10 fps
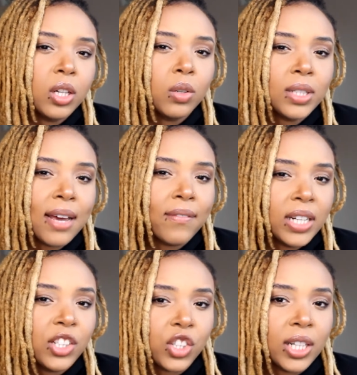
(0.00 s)
no
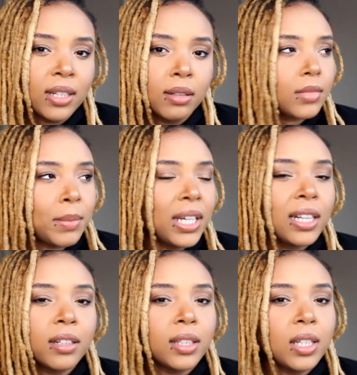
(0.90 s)
definition, I mean,
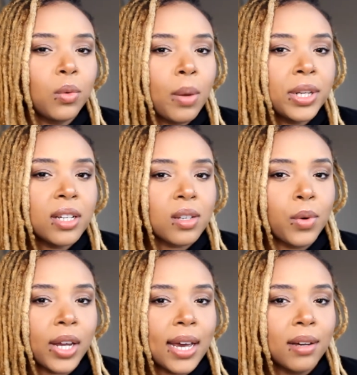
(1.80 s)
clearly the woman doesn't
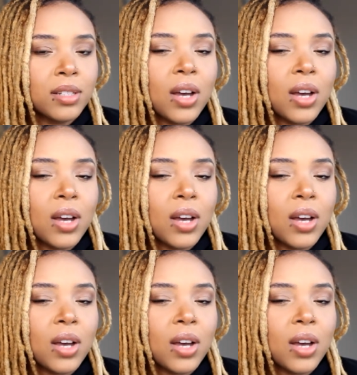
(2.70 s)
work out.